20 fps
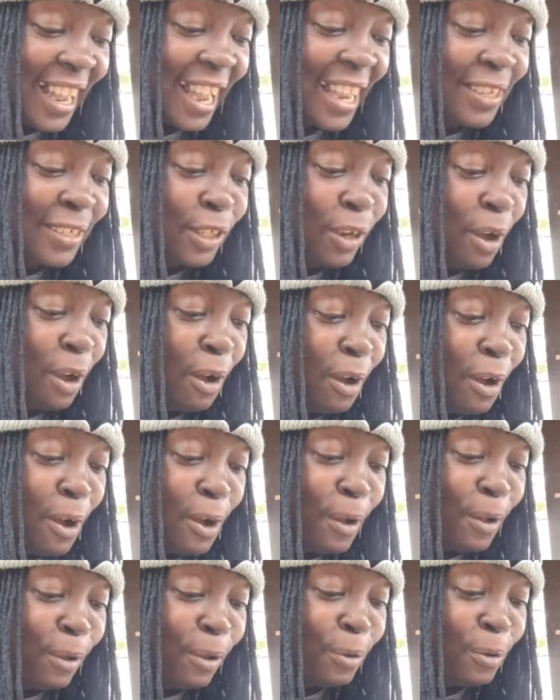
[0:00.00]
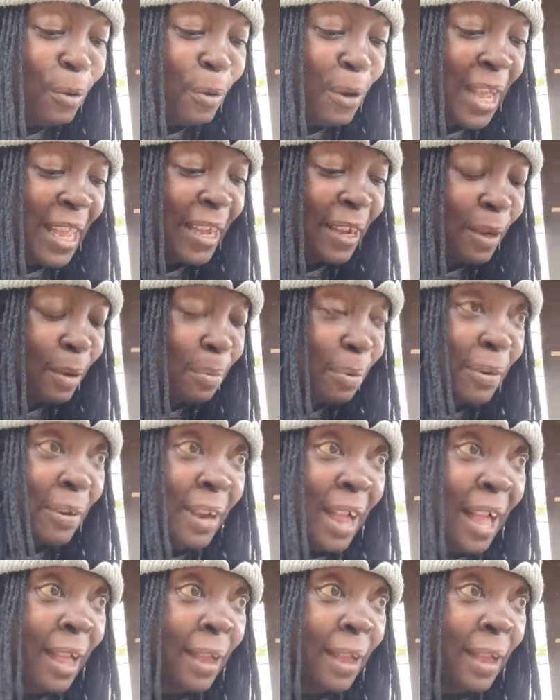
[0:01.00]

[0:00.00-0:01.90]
and to all who help her.